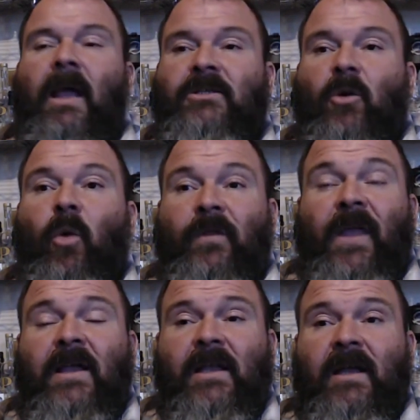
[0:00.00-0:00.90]
And so what
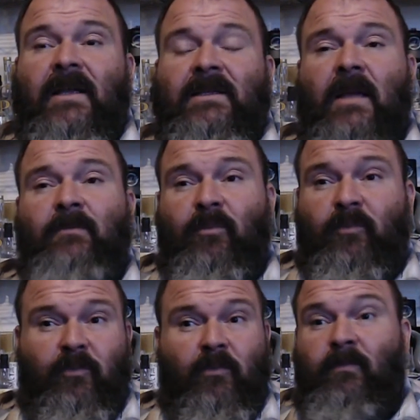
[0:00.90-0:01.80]
they did is
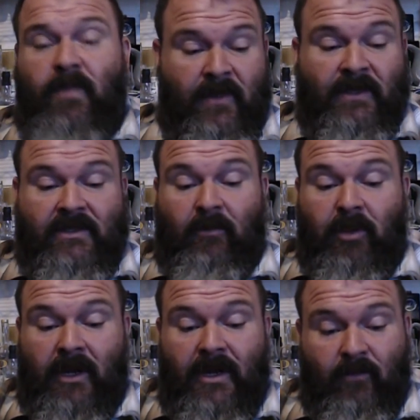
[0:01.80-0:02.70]
this is a
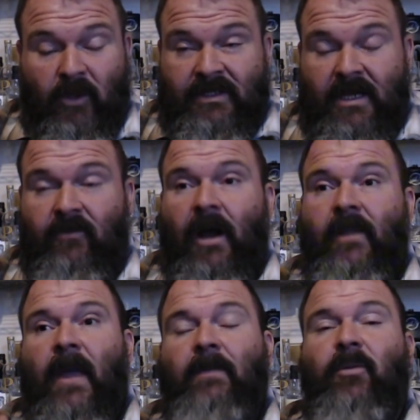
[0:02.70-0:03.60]
blended whiskey,
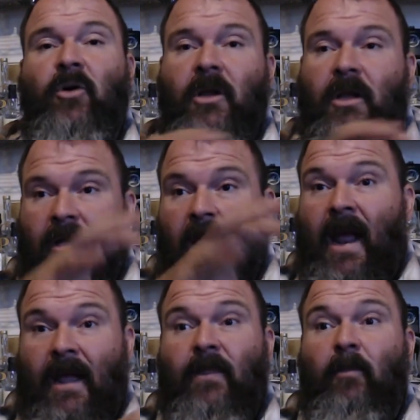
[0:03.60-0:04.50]
right? They
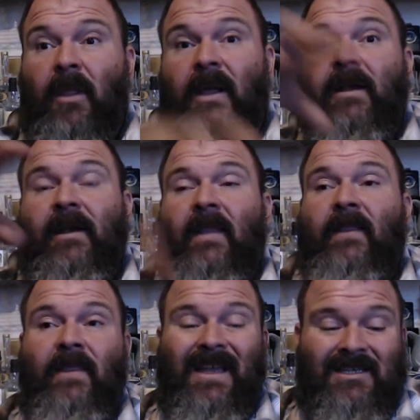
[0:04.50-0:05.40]
had the blend, and
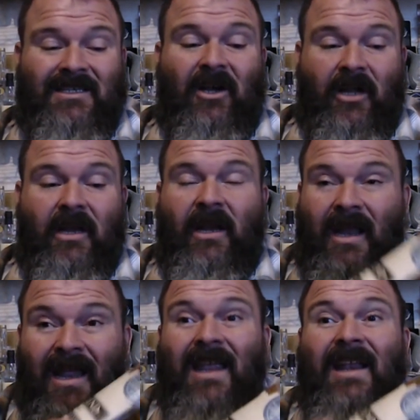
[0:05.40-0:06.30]
then they stuck it
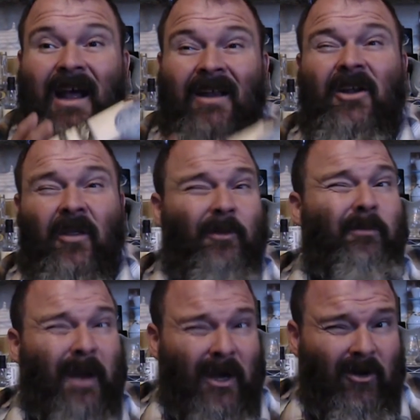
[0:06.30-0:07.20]
in another
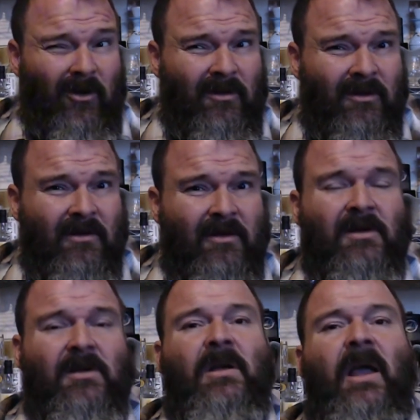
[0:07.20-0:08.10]
barrel
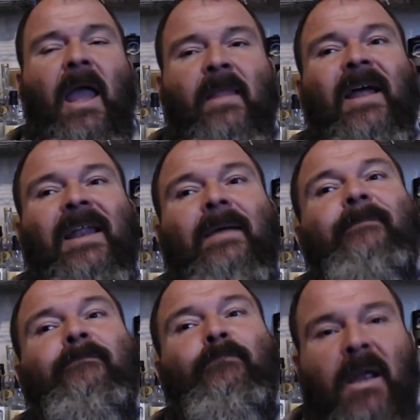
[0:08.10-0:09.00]
and let it
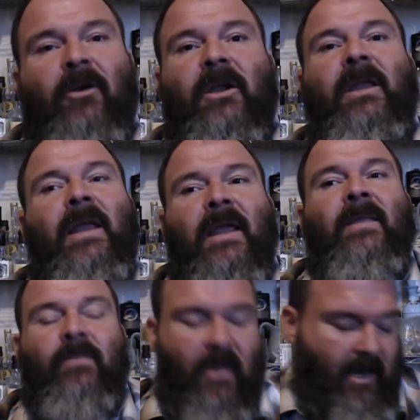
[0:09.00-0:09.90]
marry
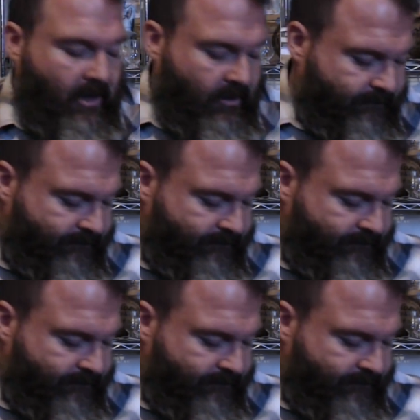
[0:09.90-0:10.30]
in there.